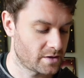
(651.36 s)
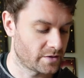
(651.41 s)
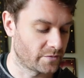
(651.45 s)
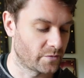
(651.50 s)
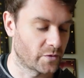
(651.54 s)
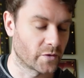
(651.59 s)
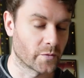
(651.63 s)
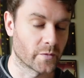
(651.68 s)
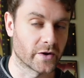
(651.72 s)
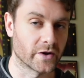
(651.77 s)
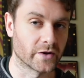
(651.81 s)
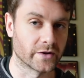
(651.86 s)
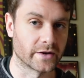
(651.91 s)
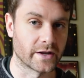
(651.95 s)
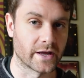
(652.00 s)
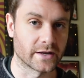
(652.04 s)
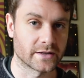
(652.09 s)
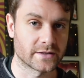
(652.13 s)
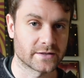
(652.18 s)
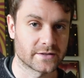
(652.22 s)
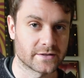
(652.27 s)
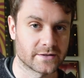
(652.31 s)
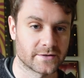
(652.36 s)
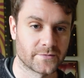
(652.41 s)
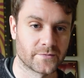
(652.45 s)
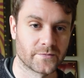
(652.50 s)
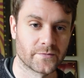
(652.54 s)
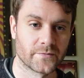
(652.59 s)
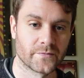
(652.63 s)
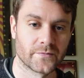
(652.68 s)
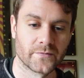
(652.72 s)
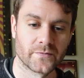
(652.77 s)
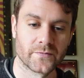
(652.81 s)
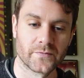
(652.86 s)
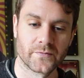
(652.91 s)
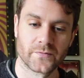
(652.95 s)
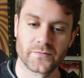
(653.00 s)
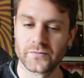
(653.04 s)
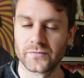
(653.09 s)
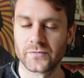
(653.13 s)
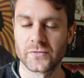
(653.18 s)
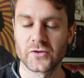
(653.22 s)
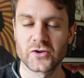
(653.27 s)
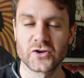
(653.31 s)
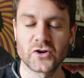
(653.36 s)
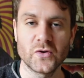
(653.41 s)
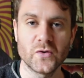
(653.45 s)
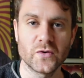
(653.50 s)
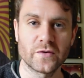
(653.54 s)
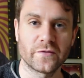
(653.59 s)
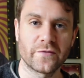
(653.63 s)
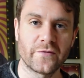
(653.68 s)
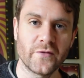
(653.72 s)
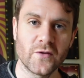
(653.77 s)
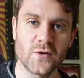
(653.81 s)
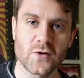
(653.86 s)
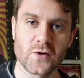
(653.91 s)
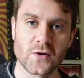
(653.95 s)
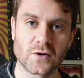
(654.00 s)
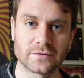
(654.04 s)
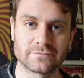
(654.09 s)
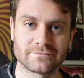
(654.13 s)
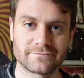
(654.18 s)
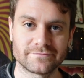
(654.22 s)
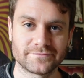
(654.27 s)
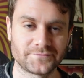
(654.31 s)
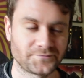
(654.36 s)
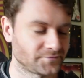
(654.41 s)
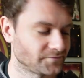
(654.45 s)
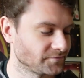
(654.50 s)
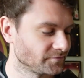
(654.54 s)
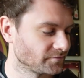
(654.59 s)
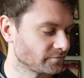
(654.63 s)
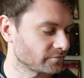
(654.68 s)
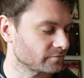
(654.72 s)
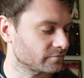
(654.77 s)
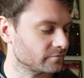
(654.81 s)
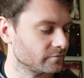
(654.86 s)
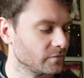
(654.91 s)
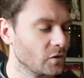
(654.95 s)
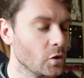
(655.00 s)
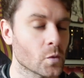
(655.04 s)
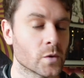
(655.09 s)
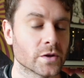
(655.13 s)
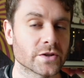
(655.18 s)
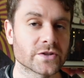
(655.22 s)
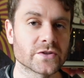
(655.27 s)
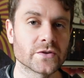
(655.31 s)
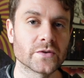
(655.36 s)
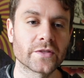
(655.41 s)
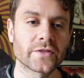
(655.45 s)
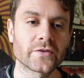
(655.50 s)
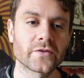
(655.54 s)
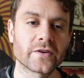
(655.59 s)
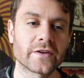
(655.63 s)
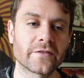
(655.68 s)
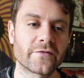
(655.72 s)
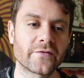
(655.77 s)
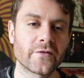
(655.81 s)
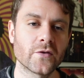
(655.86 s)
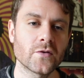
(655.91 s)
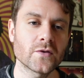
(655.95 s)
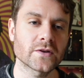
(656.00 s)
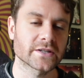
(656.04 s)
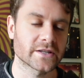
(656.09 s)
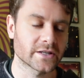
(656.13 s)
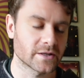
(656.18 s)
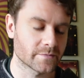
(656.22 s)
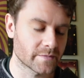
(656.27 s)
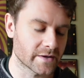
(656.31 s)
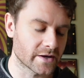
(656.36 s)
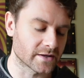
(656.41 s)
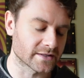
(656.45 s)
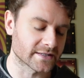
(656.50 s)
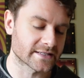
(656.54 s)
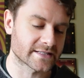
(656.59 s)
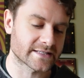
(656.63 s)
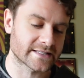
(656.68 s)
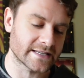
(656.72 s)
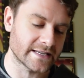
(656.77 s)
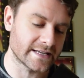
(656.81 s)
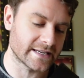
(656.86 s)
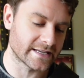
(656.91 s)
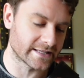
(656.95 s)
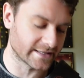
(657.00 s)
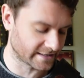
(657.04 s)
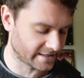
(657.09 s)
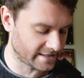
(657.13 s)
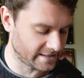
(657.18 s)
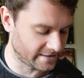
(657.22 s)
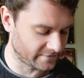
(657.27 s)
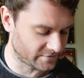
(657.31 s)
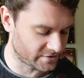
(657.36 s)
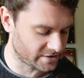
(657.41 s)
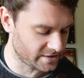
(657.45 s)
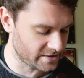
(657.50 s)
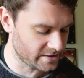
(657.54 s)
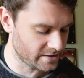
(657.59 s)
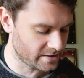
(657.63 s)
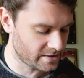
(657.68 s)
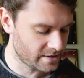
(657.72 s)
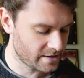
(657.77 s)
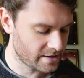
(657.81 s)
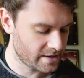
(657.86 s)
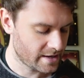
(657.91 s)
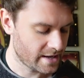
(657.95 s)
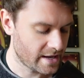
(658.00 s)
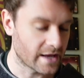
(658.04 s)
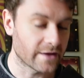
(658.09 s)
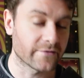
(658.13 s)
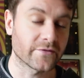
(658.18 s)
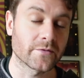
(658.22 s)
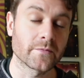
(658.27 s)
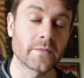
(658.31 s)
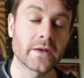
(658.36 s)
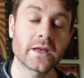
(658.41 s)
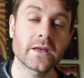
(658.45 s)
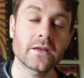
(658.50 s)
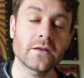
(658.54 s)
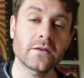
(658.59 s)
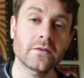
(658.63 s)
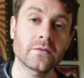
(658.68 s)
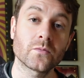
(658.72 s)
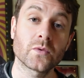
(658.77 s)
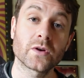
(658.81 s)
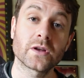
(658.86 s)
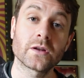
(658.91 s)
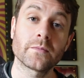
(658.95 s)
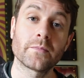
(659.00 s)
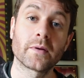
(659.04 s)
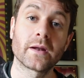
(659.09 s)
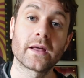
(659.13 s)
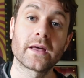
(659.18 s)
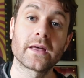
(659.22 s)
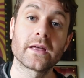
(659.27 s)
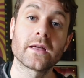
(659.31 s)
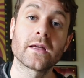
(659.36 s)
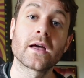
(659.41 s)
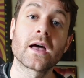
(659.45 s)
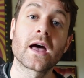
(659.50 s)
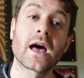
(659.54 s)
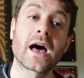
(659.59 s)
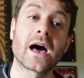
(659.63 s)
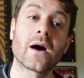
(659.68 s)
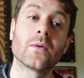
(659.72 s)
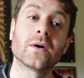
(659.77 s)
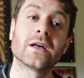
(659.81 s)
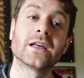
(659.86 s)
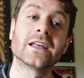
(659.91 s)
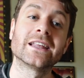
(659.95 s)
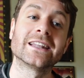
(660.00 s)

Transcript: What do we got next? Chord 4. 1, 2, 3, 4 is going to be our C in the key of G, and from here we're going to play our